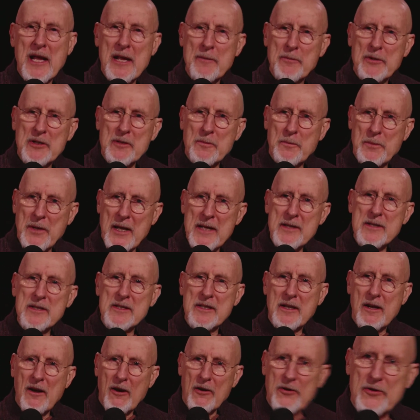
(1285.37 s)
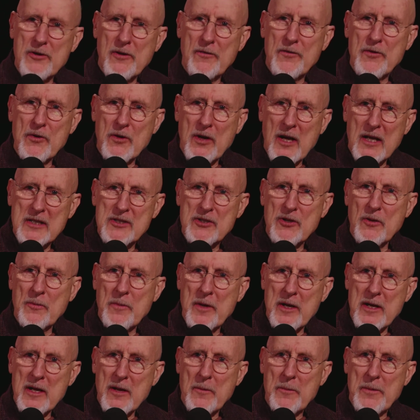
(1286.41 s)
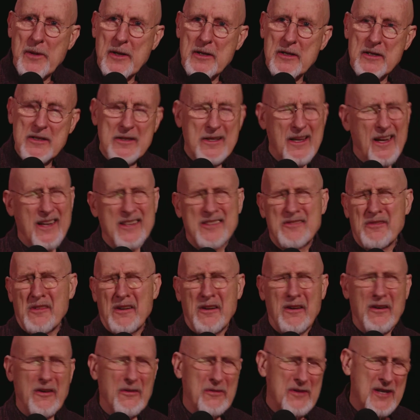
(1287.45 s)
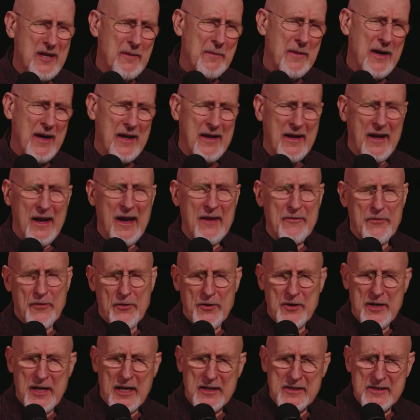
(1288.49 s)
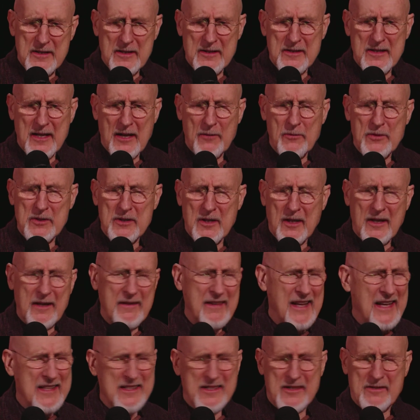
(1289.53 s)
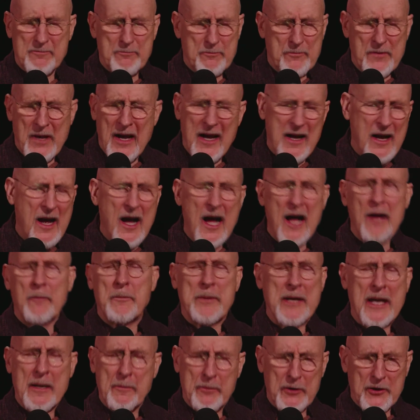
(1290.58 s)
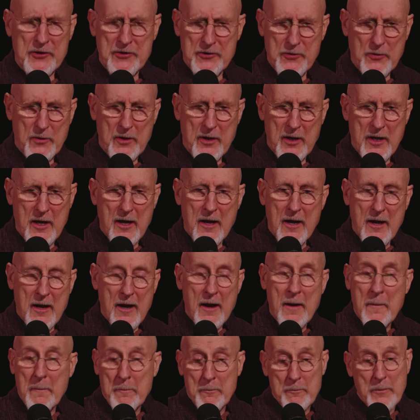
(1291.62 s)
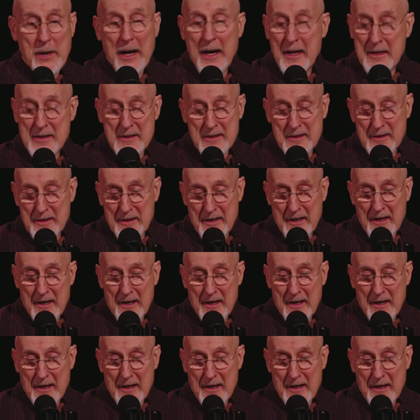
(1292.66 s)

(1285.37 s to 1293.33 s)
able to play this character if you've got so many opinions. And I thought, oh, come on. I've heard that since I was a, that's, I, I'll be able to do it. But